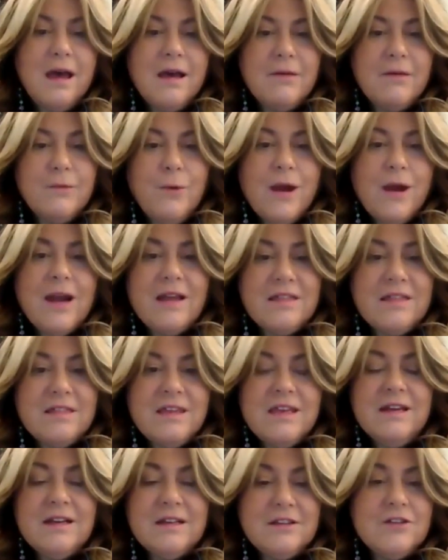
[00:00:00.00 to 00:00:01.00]
where I
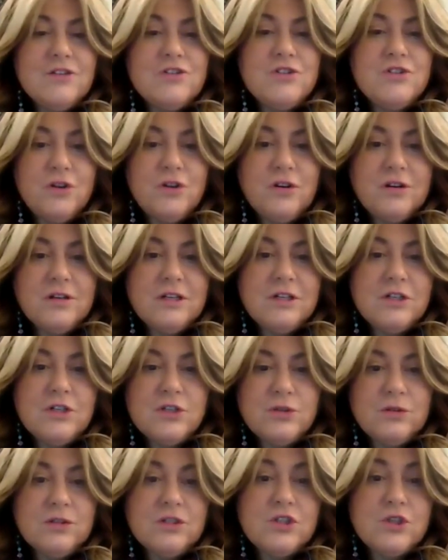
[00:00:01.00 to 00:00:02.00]
think the journey
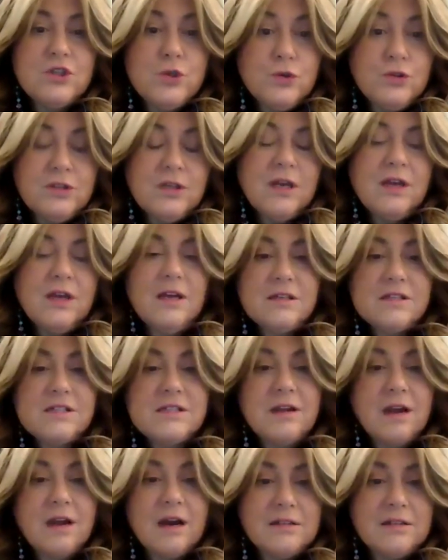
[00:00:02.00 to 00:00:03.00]
should
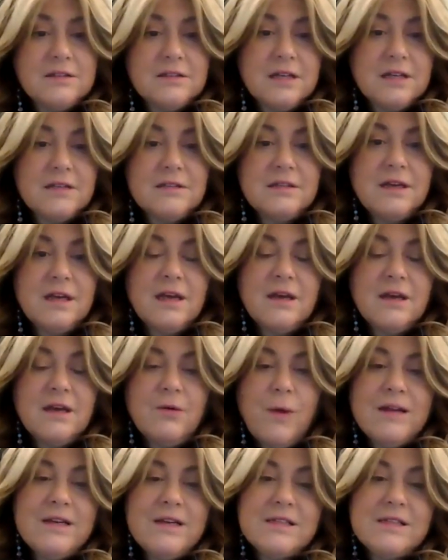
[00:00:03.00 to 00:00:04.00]
start. And
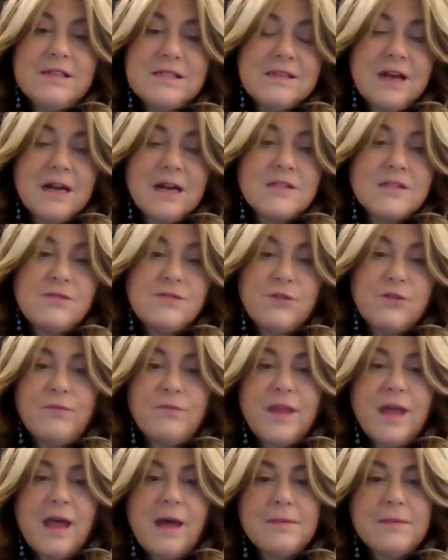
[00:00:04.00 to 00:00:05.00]
when it starts
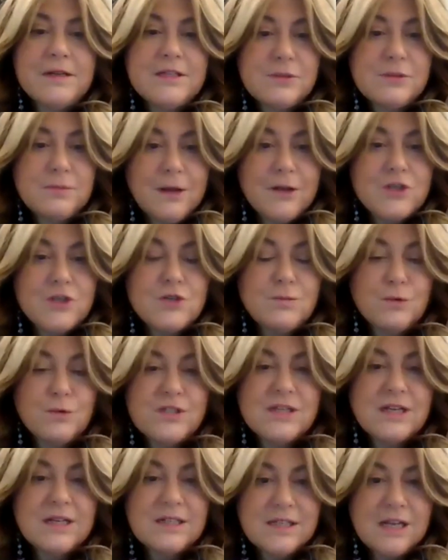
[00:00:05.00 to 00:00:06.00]
from them, it's much more
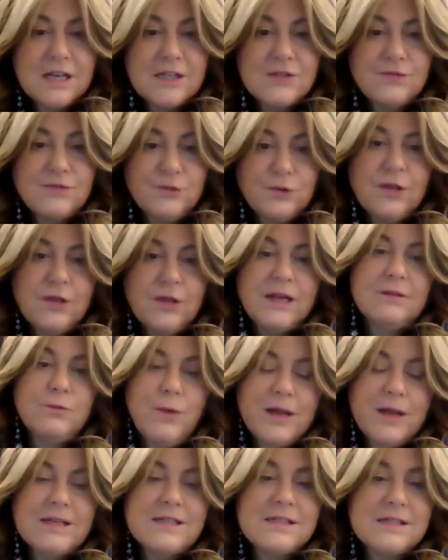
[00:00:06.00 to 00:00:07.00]
successful. And
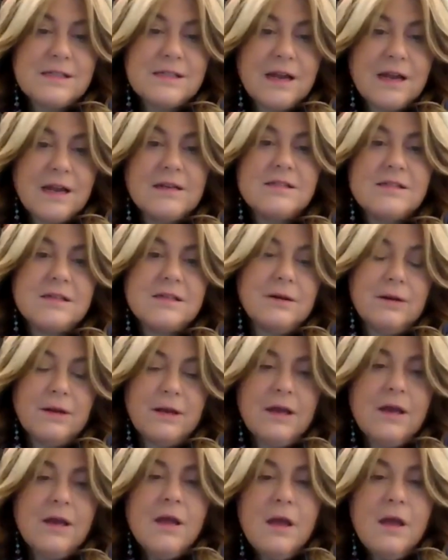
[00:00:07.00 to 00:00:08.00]
when it starts
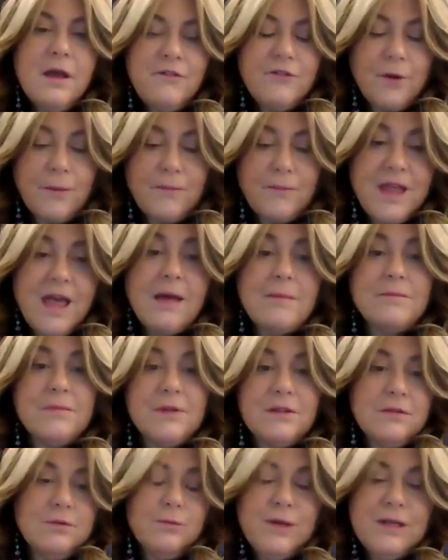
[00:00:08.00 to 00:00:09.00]
from them
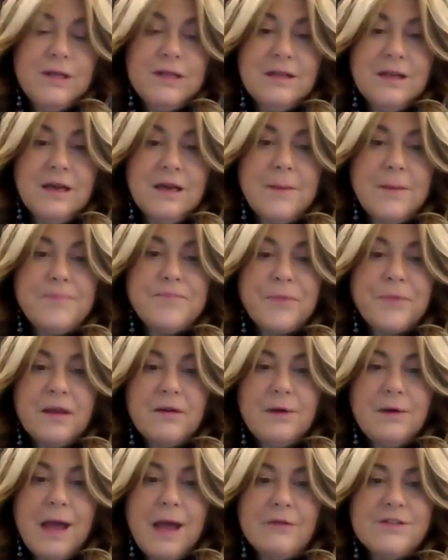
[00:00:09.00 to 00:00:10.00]
with the,
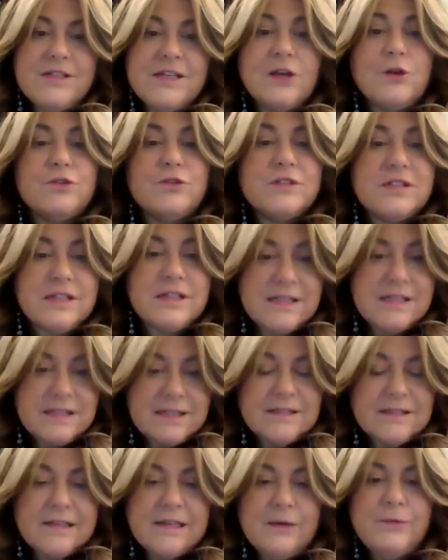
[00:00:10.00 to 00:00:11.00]
I would say,
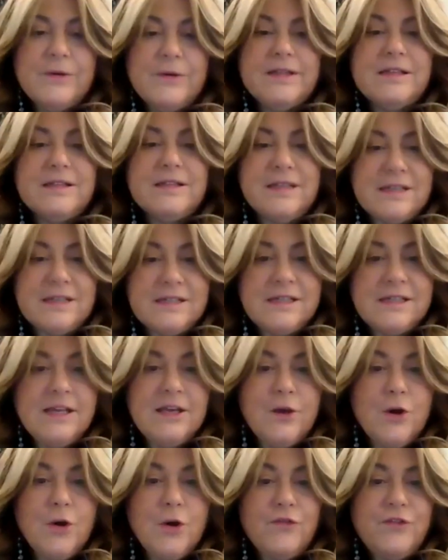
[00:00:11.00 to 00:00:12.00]
consistently with the
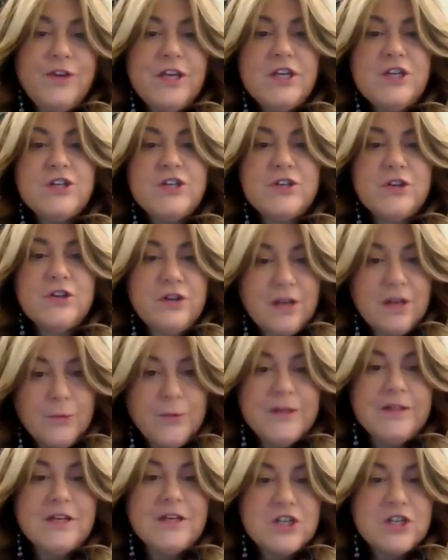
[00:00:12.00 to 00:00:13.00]
CEO vision and
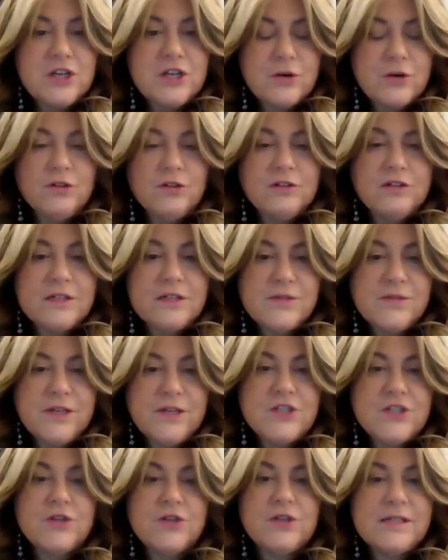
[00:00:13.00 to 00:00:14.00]
with the shareholders'
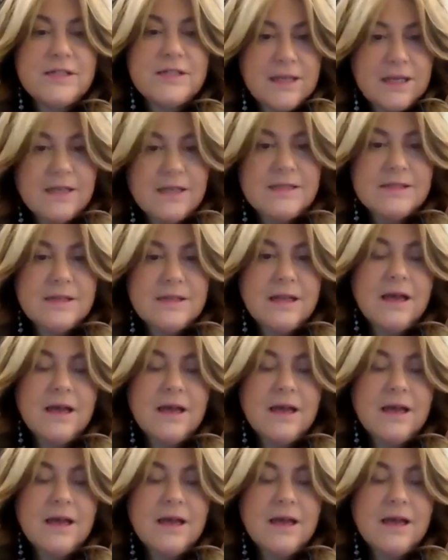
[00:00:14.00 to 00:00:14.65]
vision, is